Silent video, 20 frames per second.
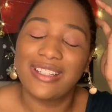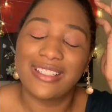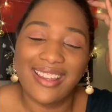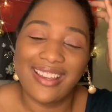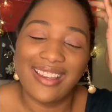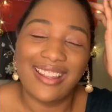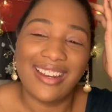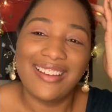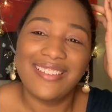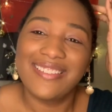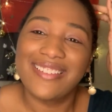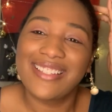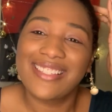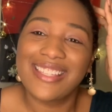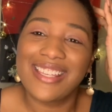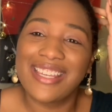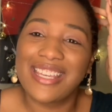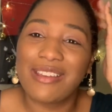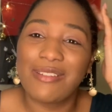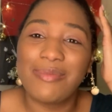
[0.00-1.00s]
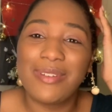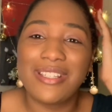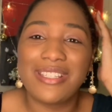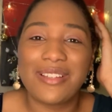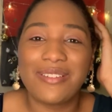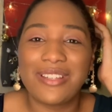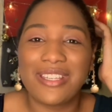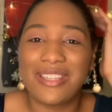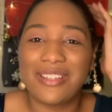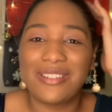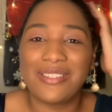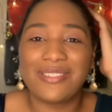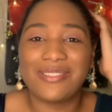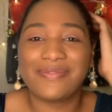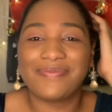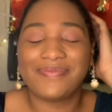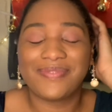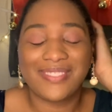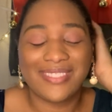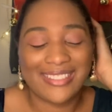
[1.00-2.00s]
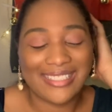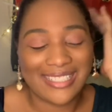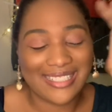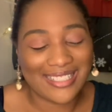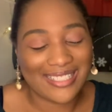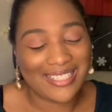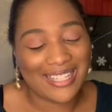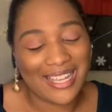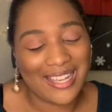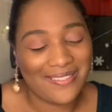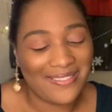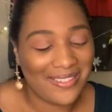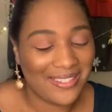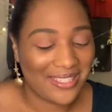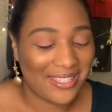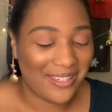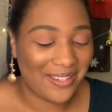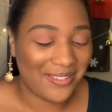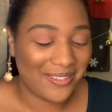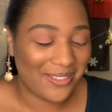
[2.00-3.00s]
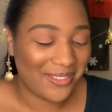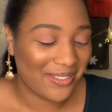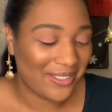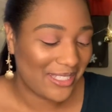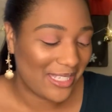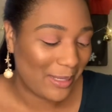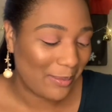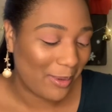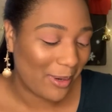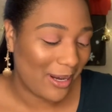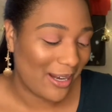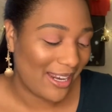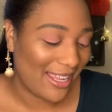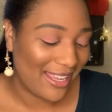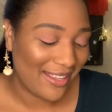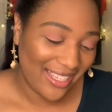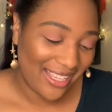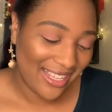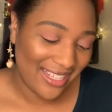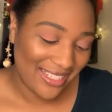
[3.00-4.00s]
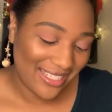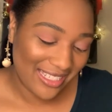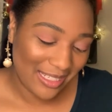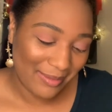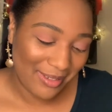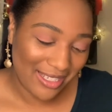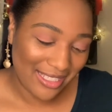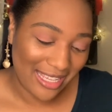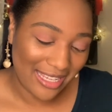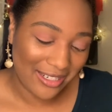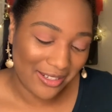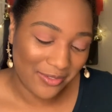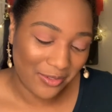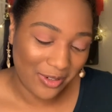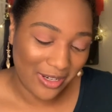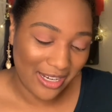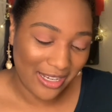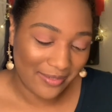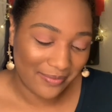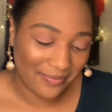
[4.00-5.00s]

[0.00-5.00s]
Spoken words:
and I was like, it'd be so cute to just have this cute little tea party, and so I'm excited for it.